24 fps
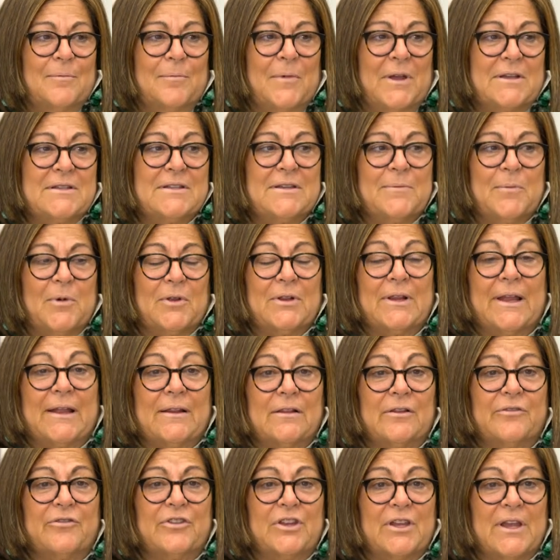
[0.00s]
Massimo and
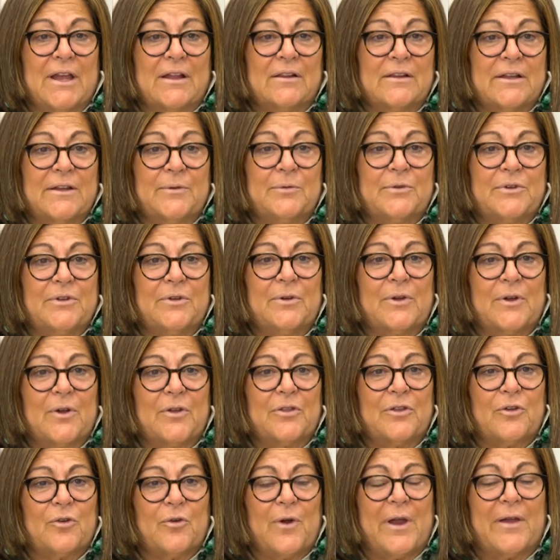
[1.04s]
Leila Vignelli were doing
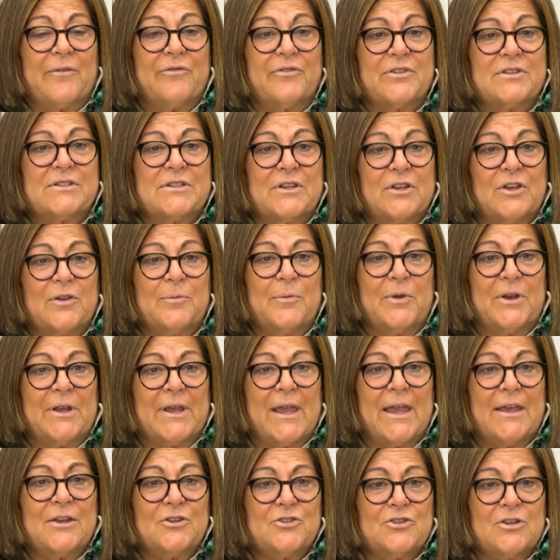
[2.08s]
all the graphics and
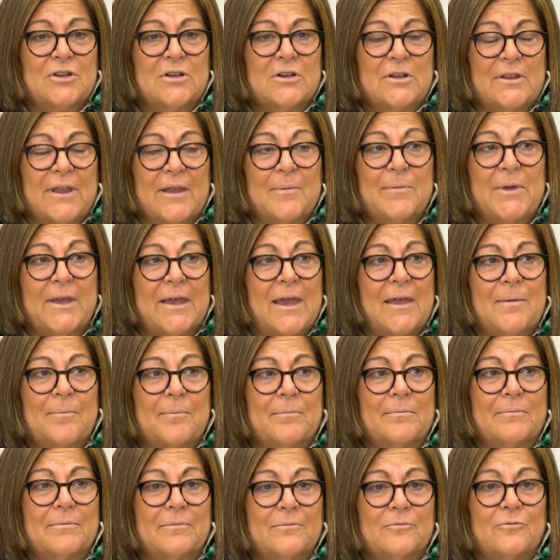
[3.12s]
communication. They
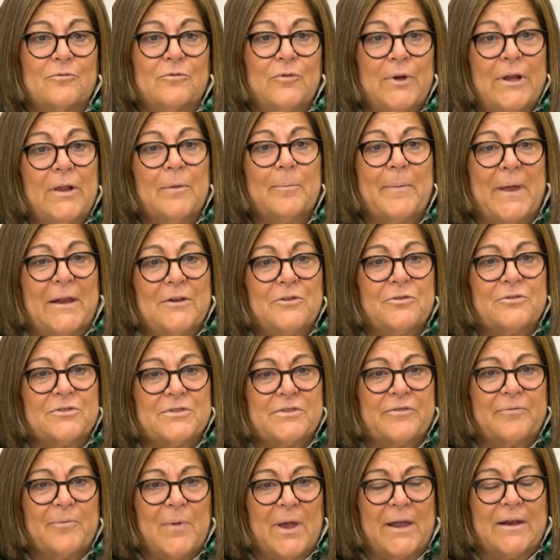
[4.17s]
became real
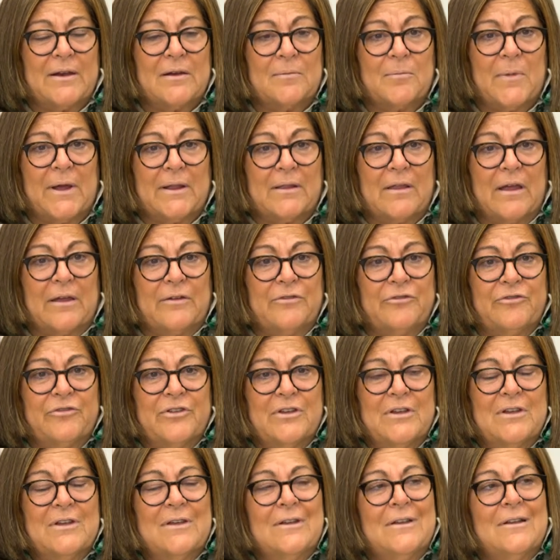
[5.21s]
mentors of mine in my
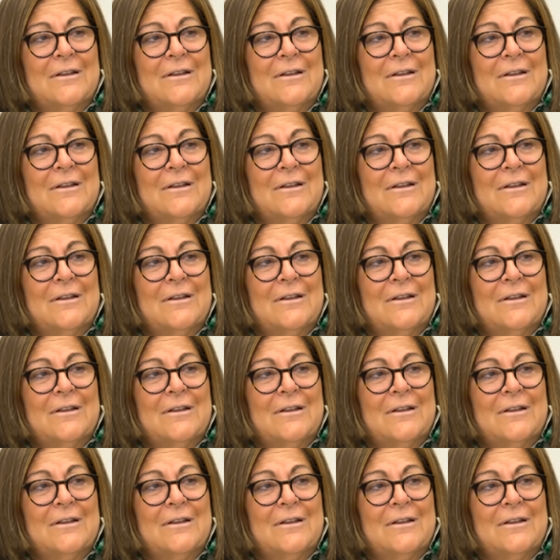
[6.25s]
life.